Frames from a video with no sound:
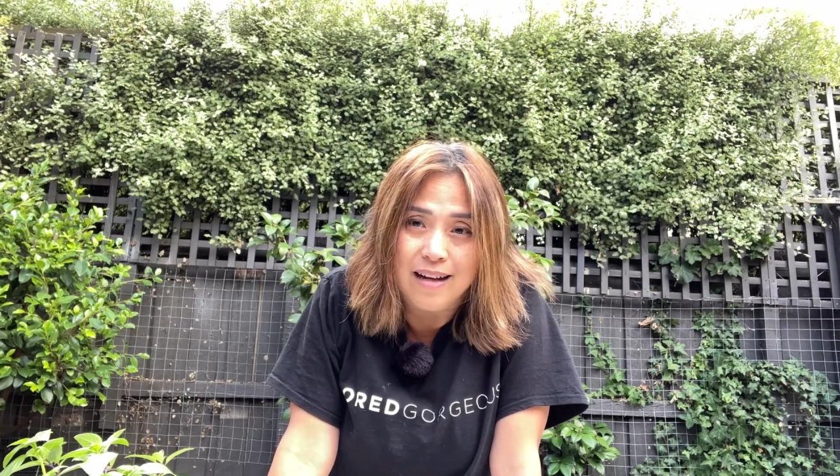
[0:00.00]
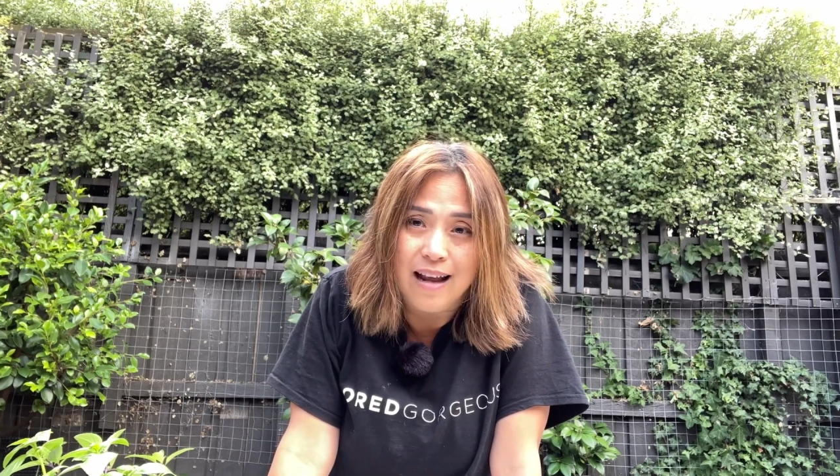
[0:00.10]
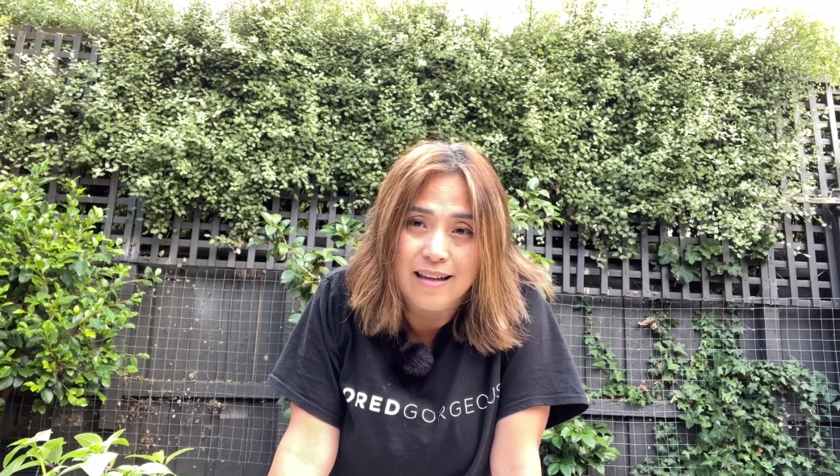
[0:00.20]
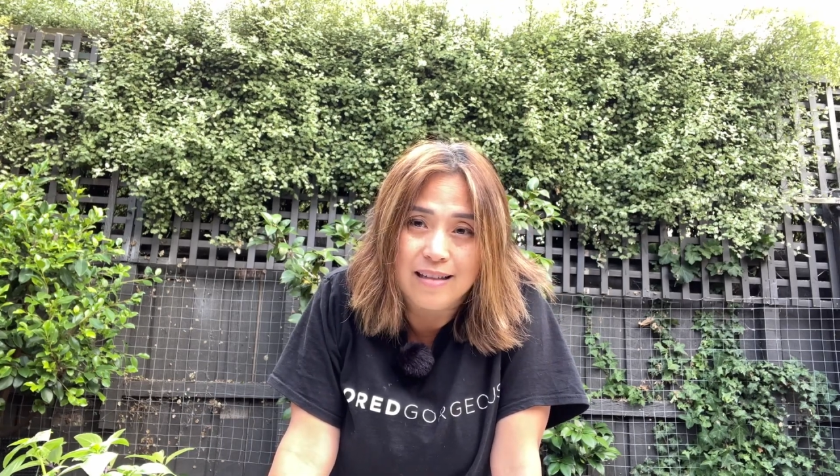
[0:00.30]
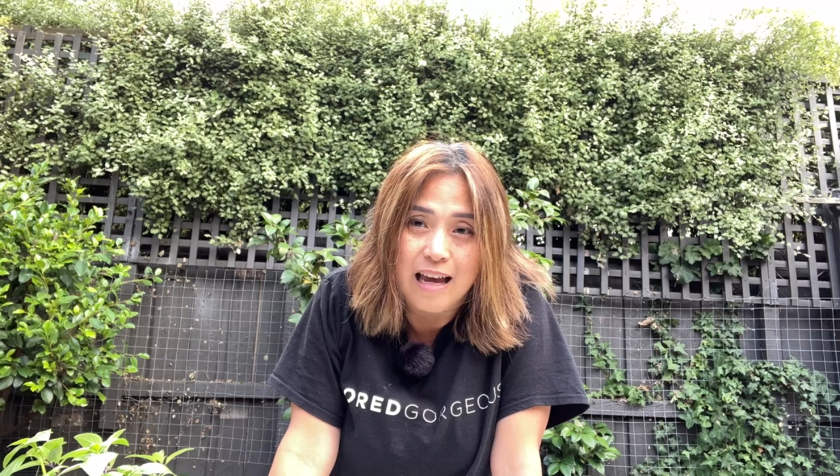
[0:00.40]

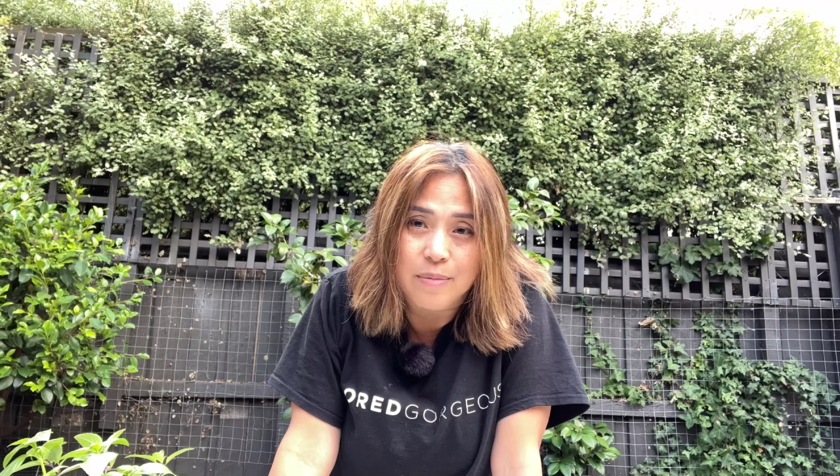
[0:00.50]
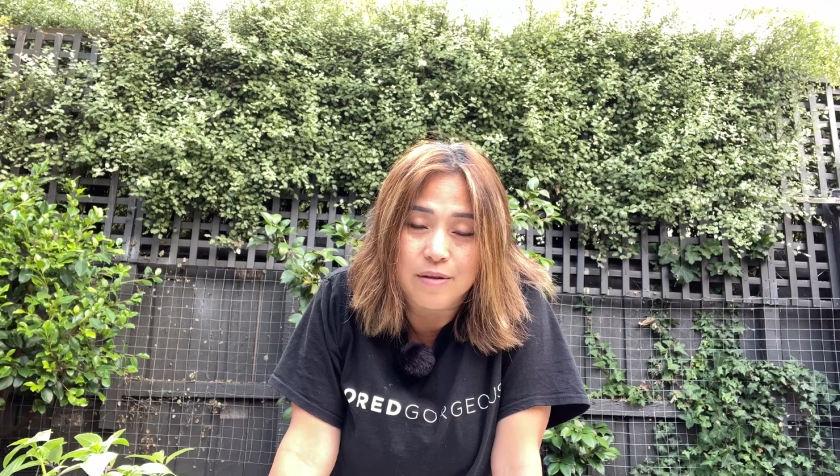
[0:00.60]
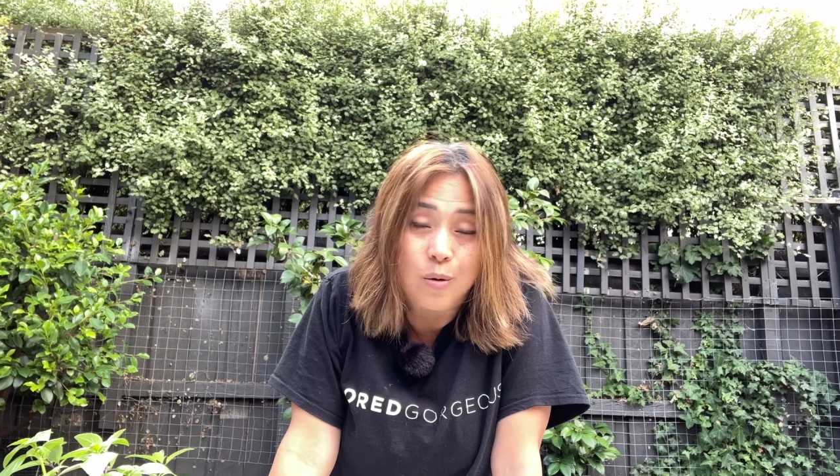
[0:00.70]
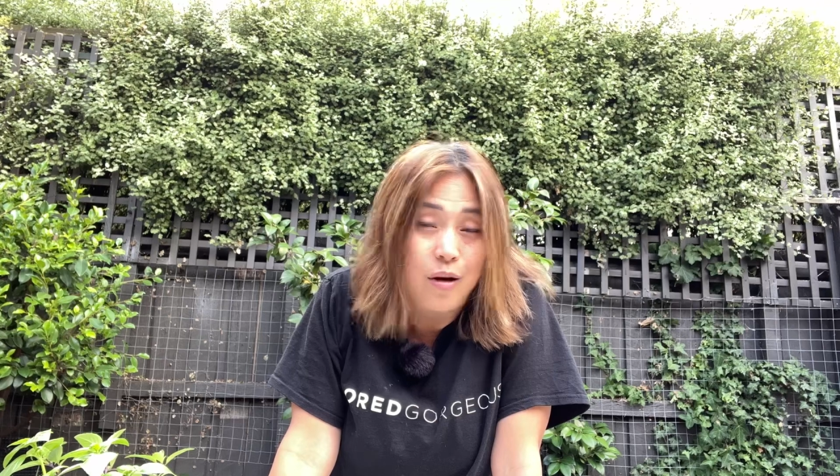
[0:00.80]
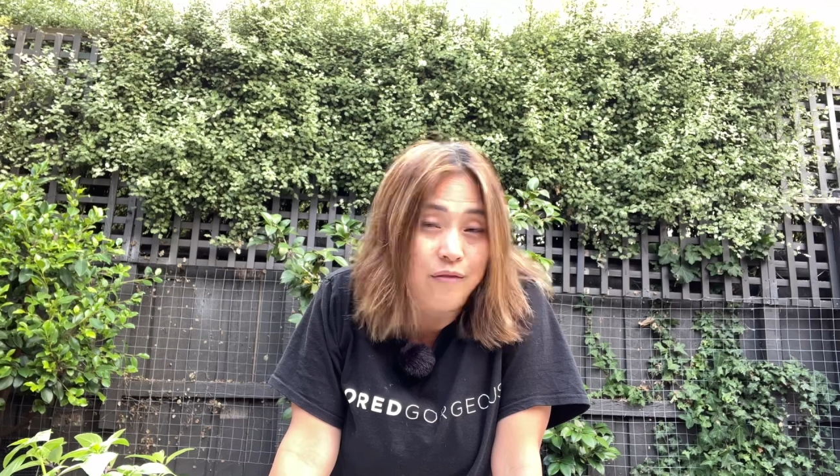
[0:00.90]
landscapers,
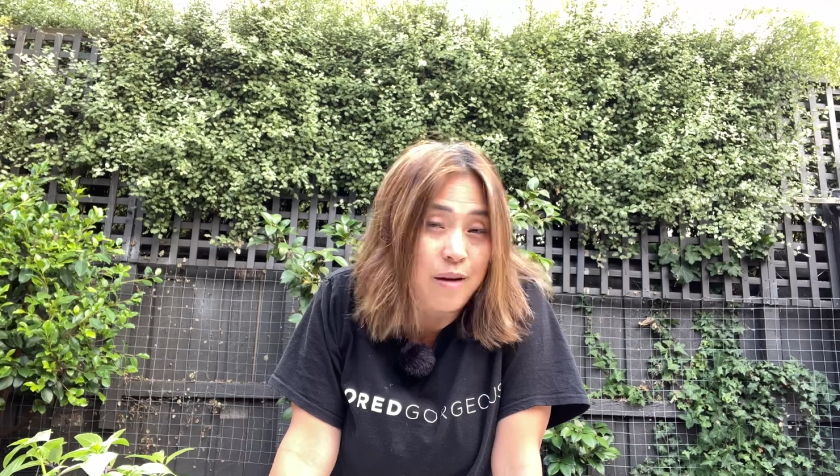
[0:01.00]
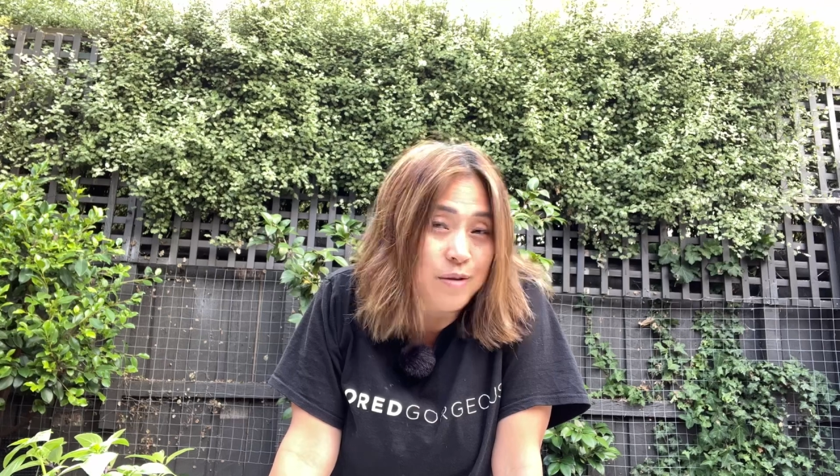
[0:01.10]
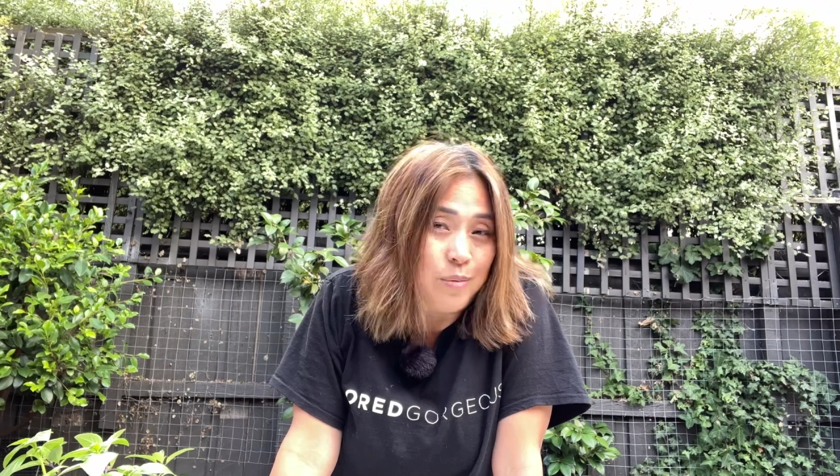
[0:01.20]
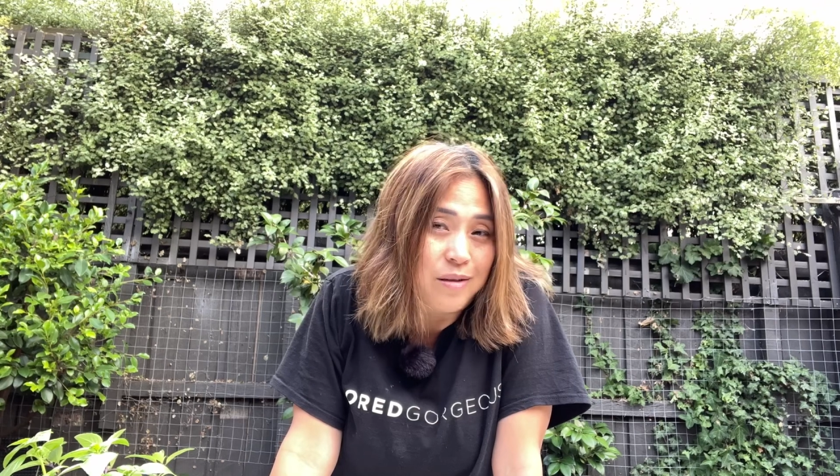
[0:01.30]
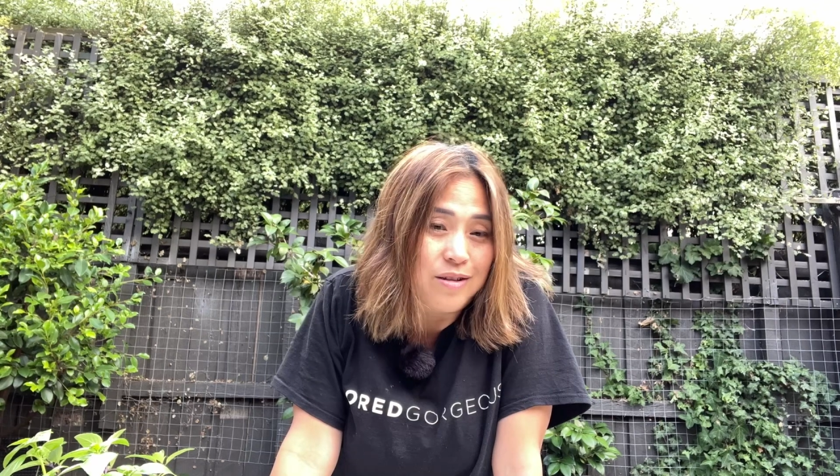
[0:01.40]
quite famous
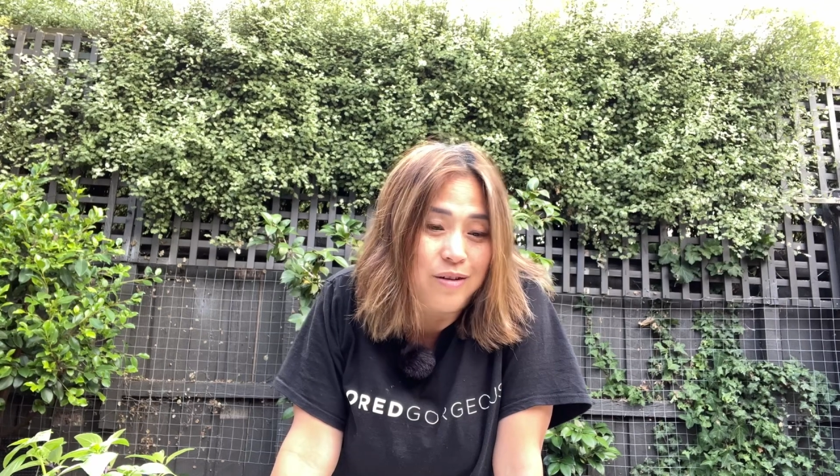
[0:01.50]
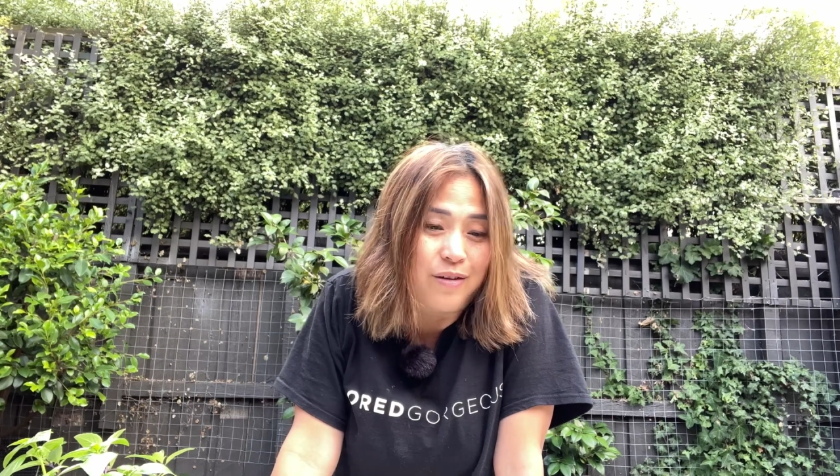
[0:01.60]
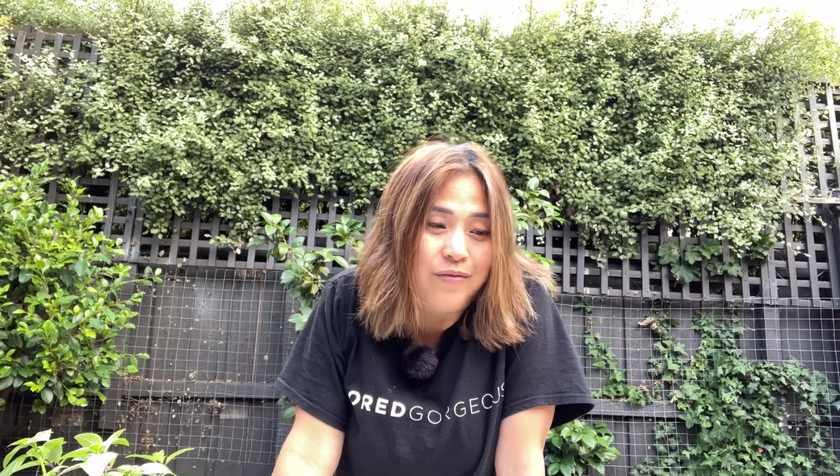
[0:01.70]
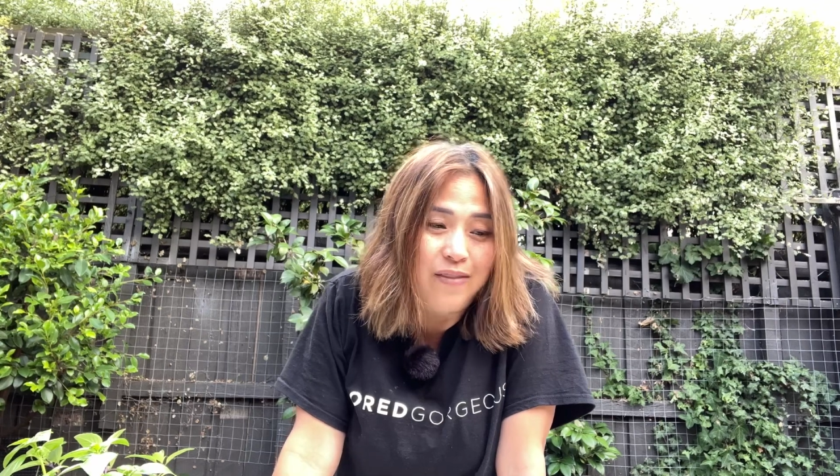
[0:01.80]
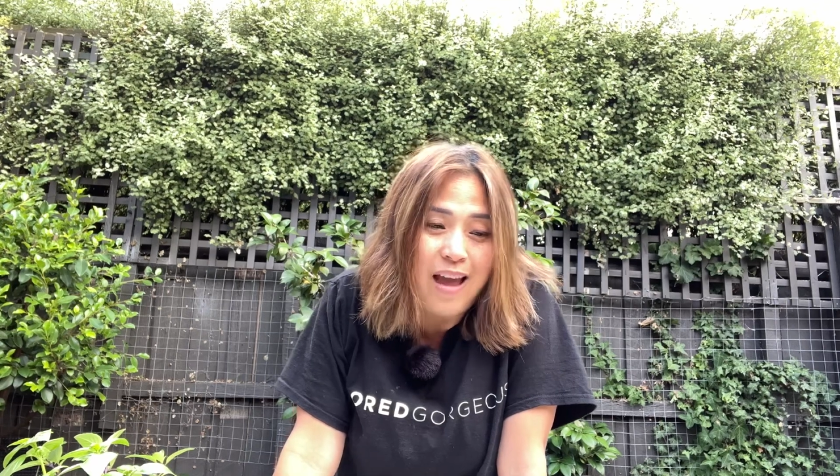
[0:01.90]
ones too,